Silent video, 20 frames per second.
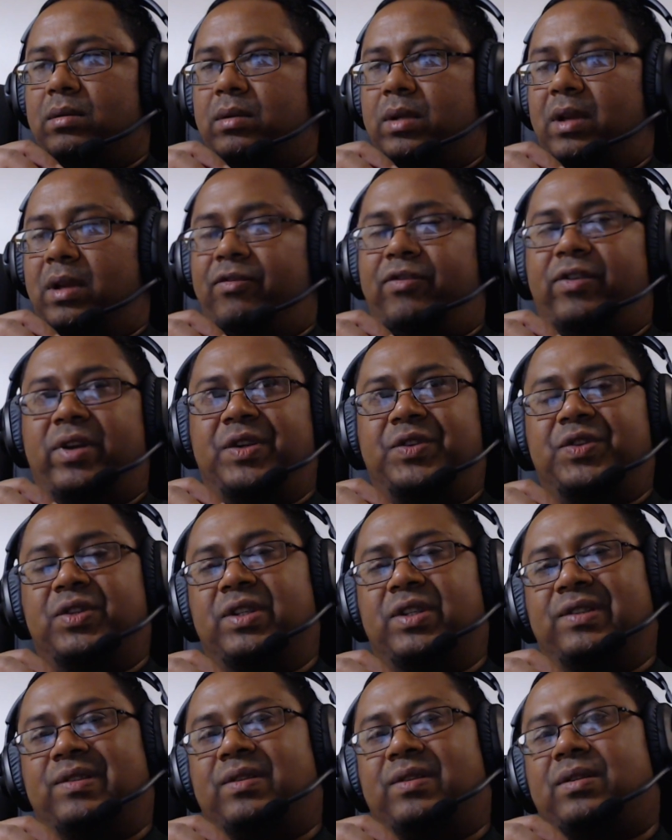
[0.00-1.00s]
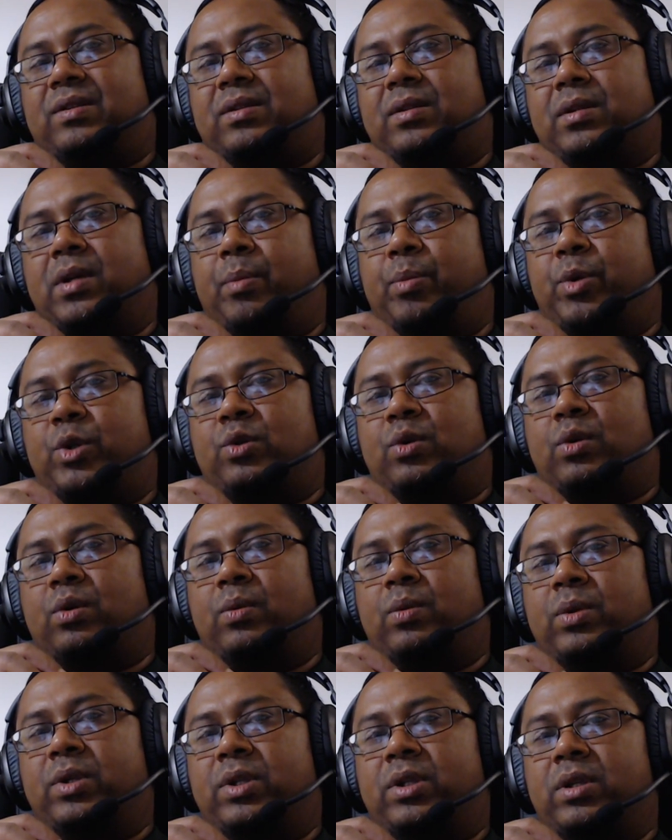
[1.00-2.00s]
I'll finish this
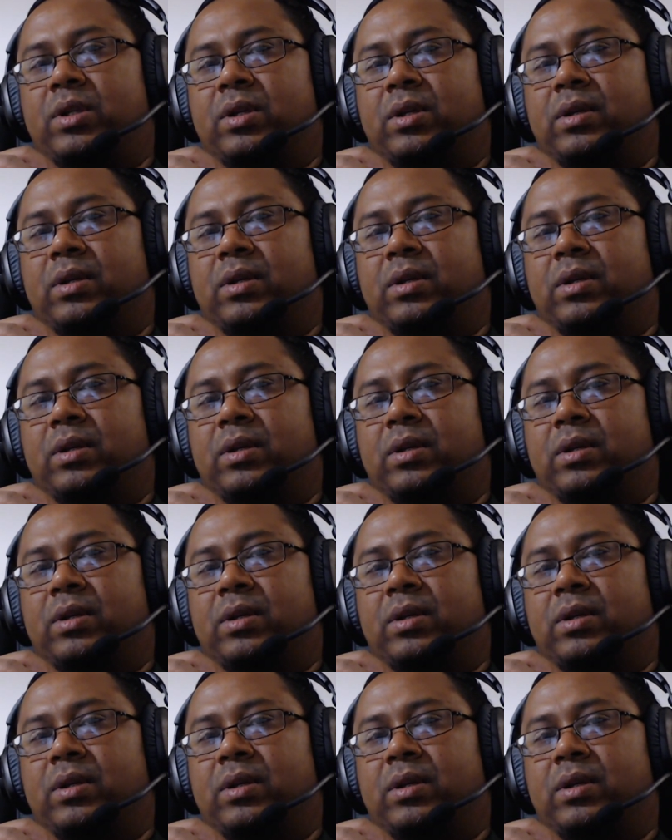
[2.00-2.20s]
episode with